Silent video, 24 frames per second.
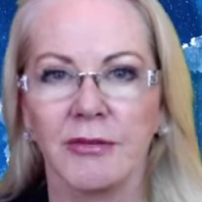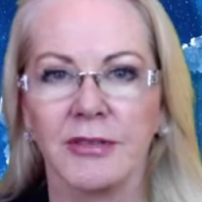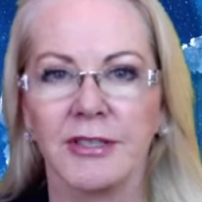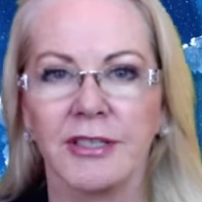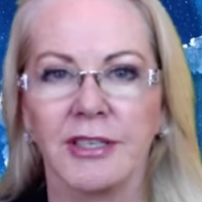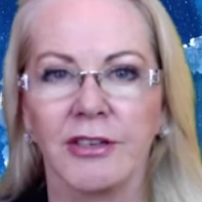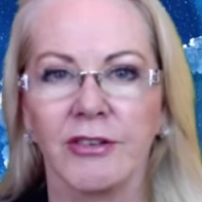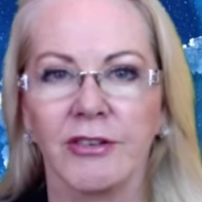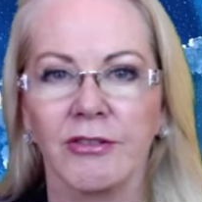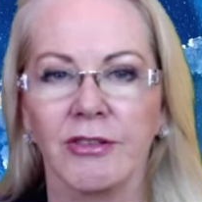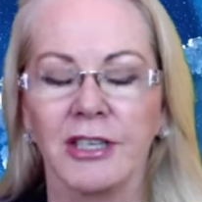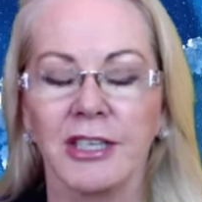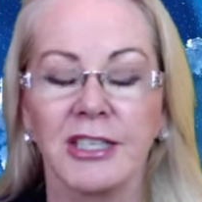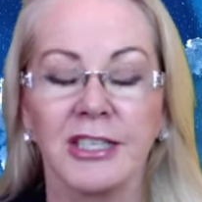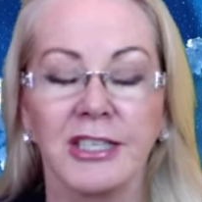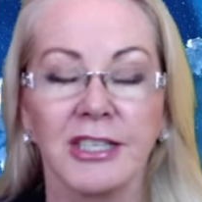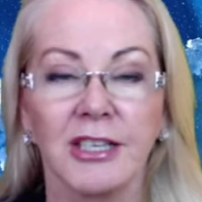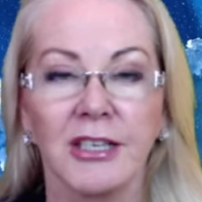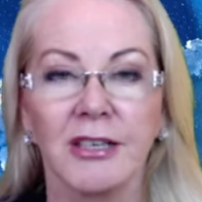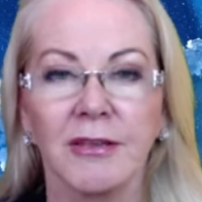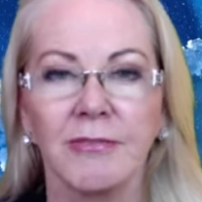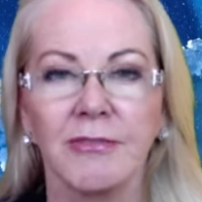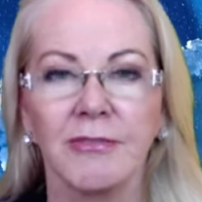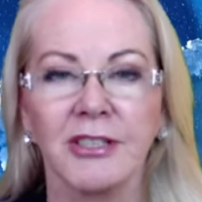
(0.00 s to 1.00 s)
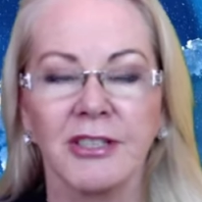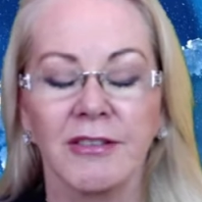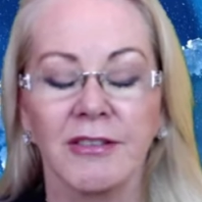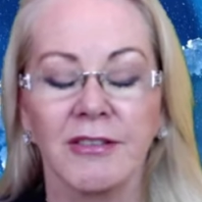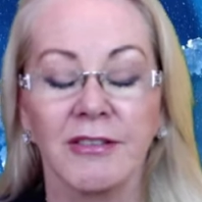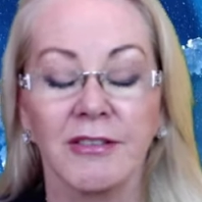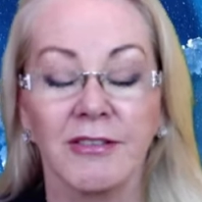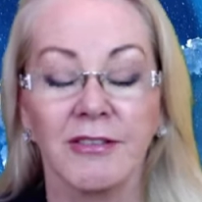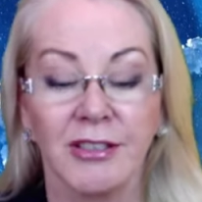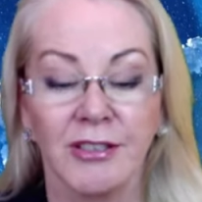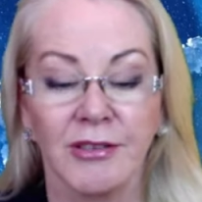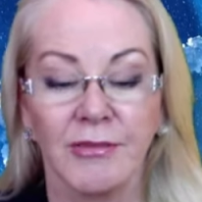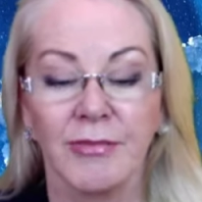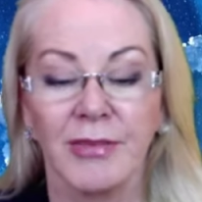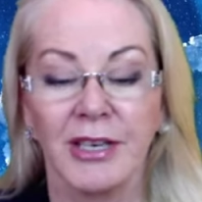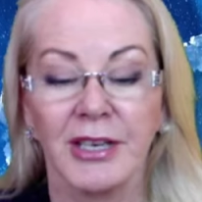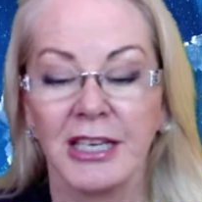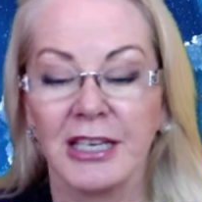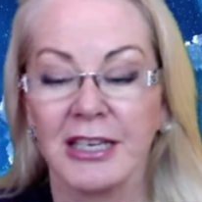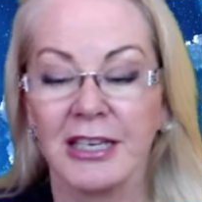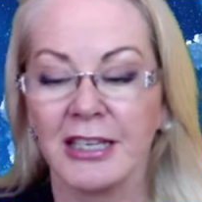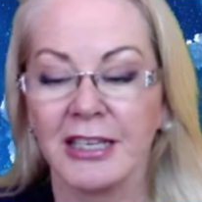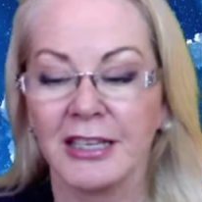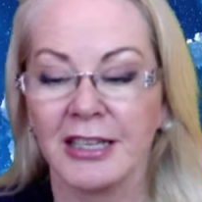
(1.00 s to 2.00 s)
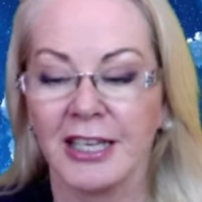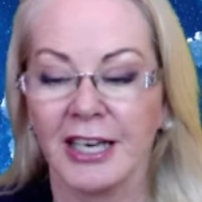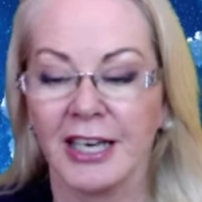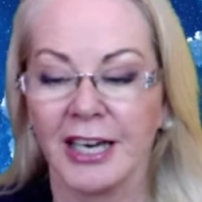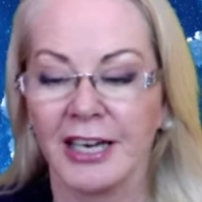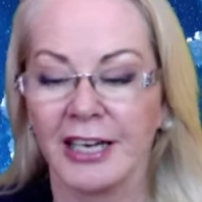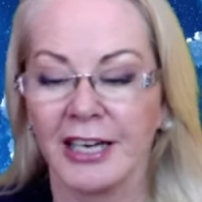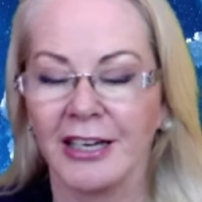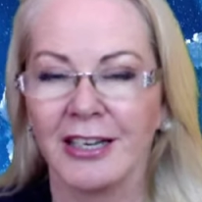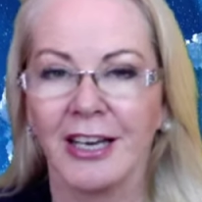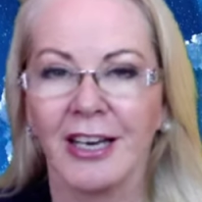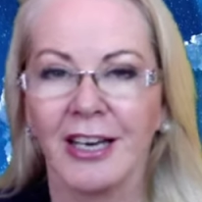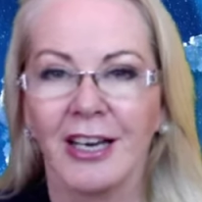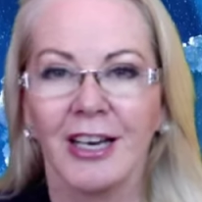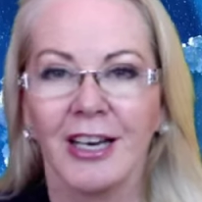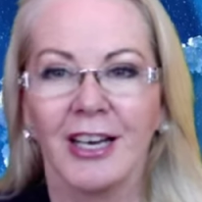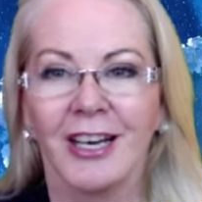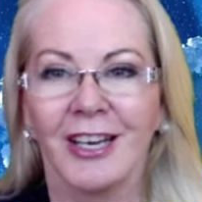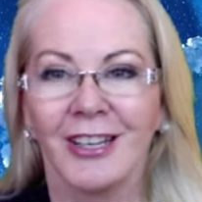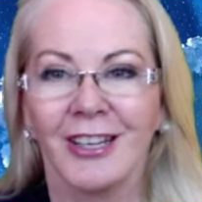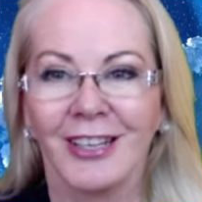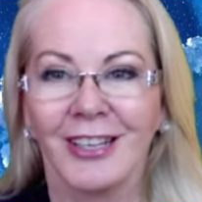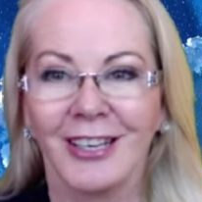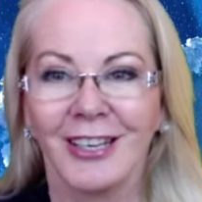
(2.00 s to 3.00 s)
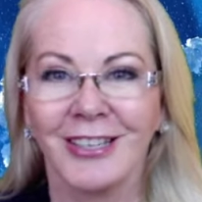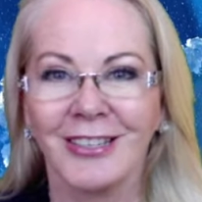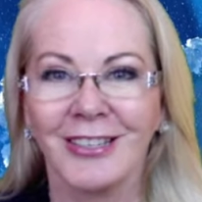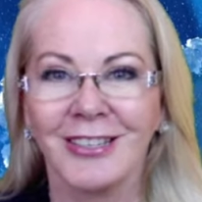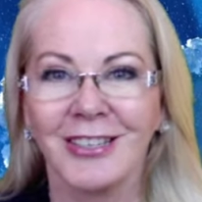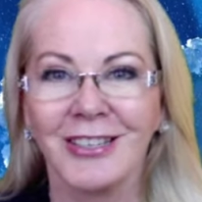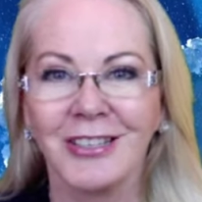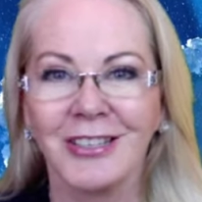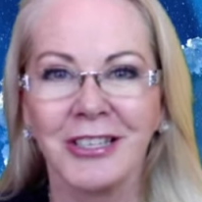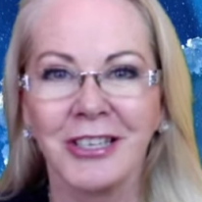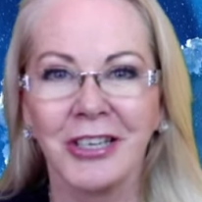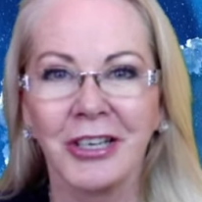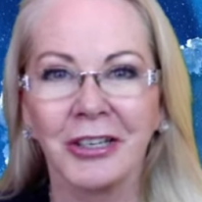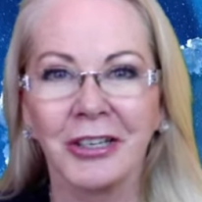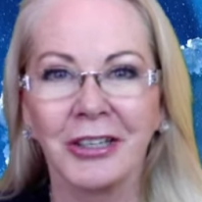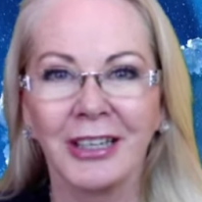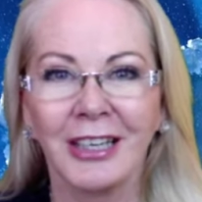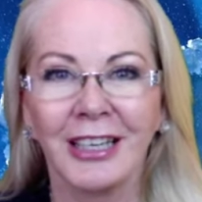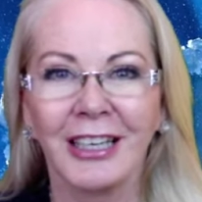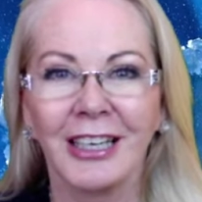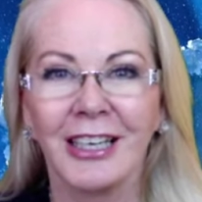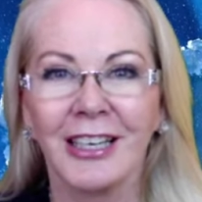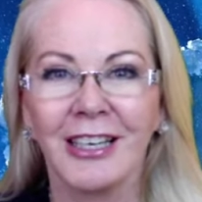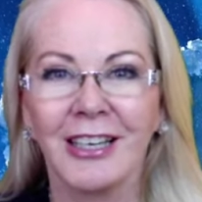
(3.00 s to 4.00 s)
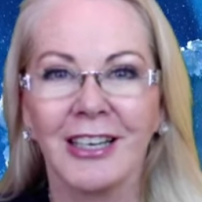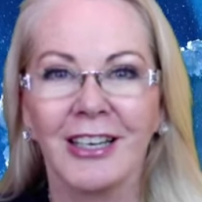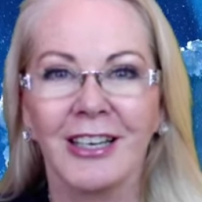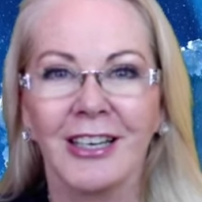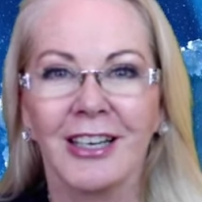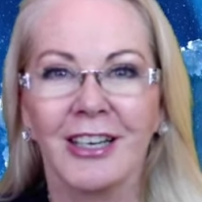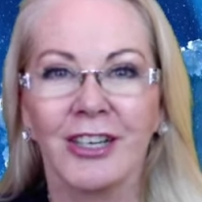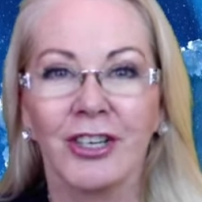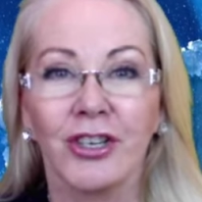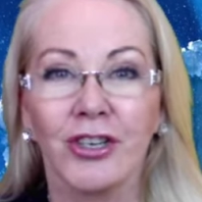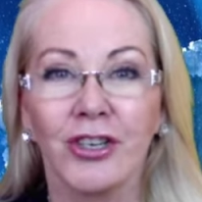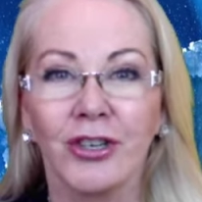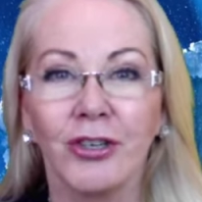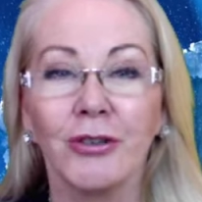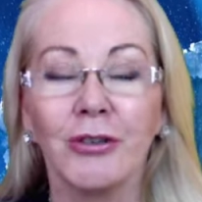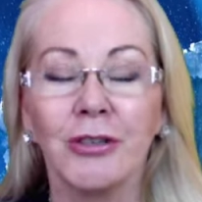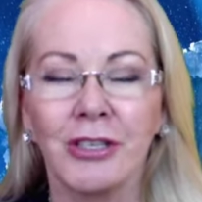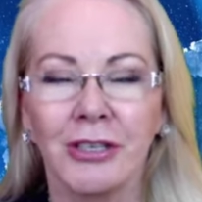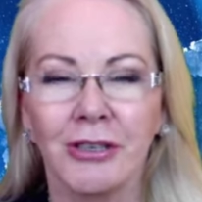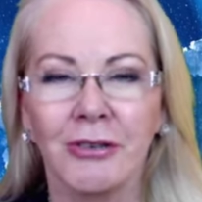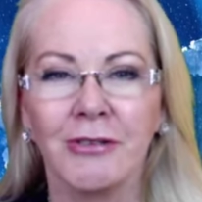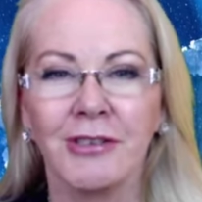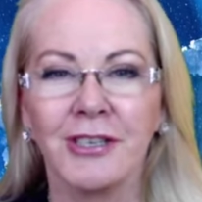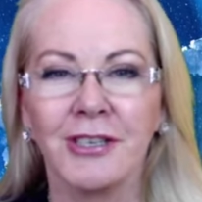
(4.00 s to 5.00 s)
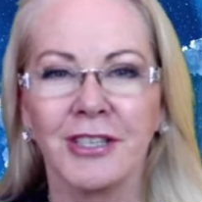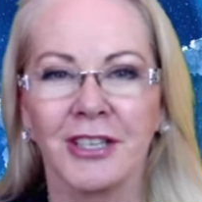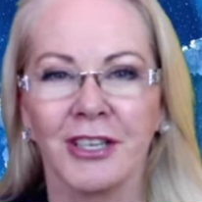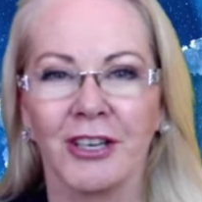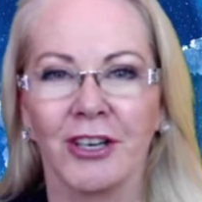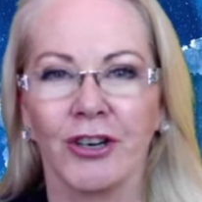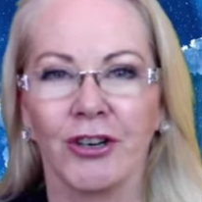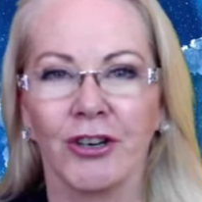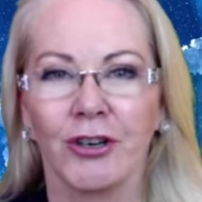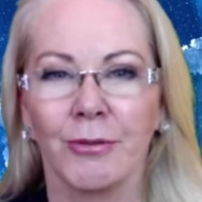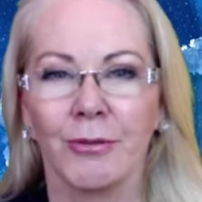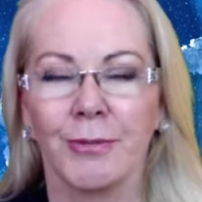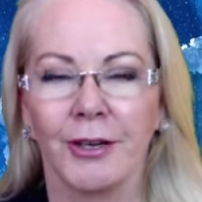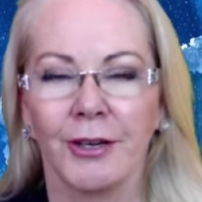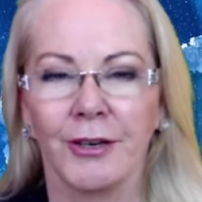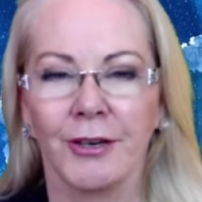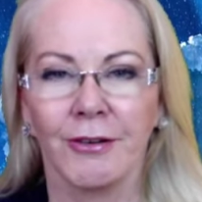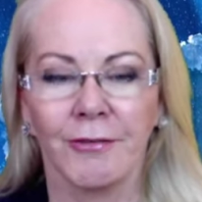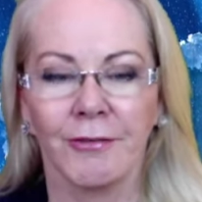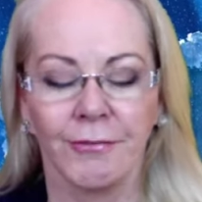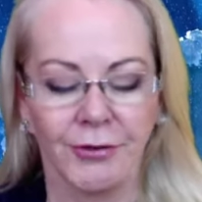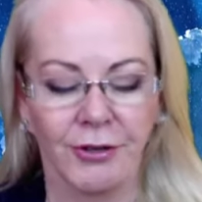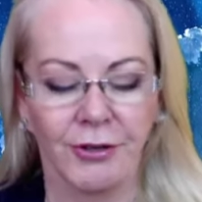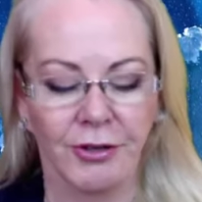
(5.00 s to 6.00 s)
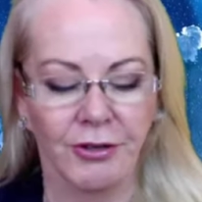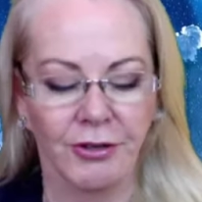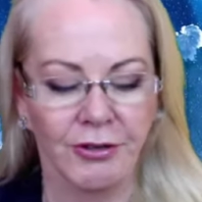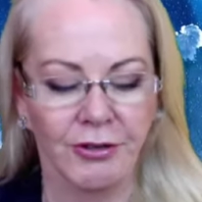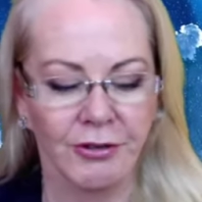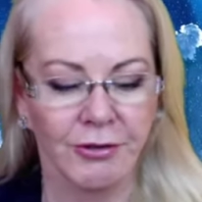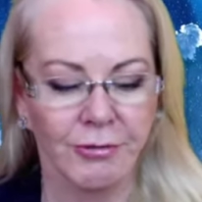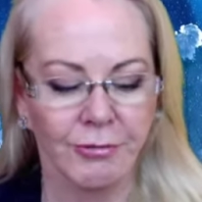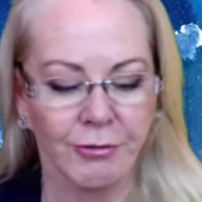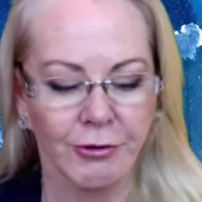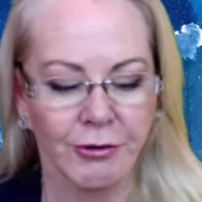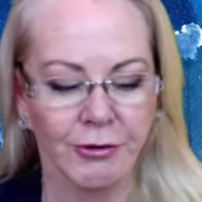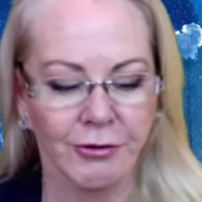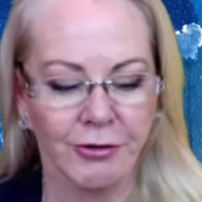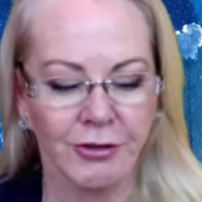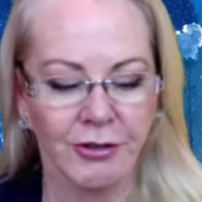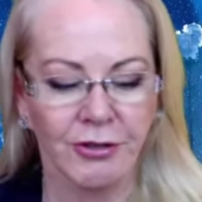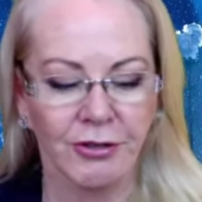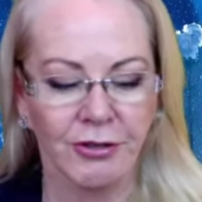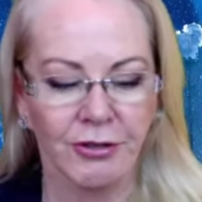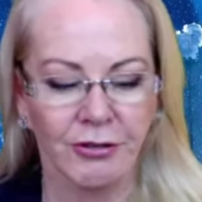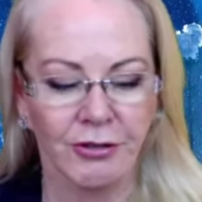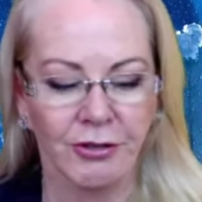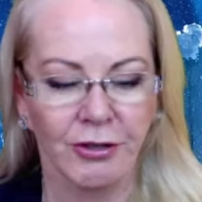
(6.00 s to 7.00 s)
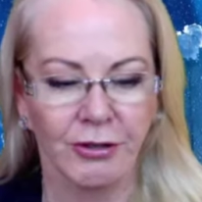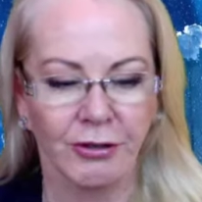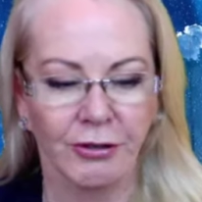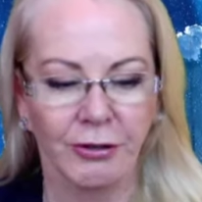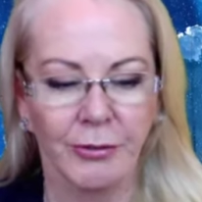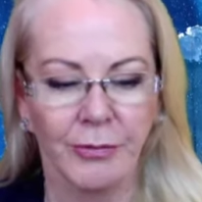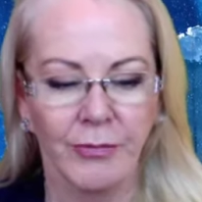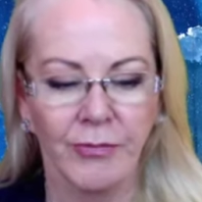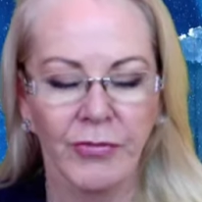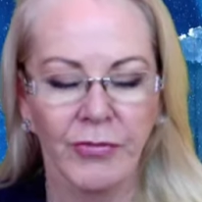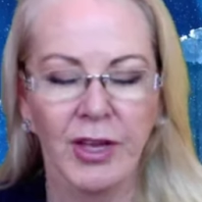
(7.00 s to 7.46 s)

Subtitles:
So it seems to me that there's certainly new doors can open for you to walk through,